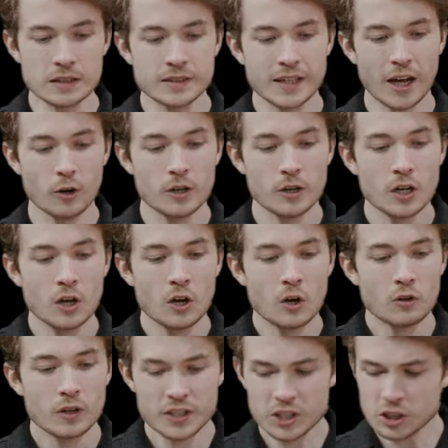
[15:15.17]
Now,
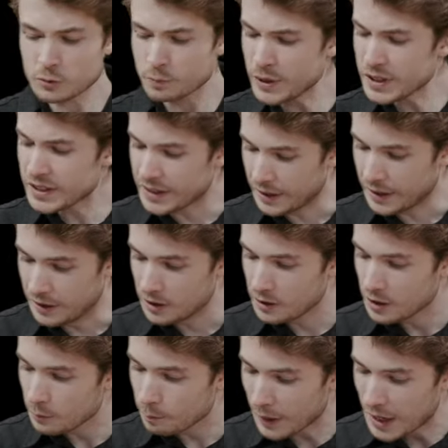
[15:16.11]
let's
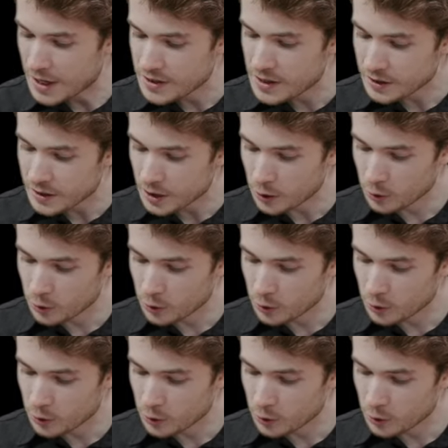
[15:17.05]
begin by thinking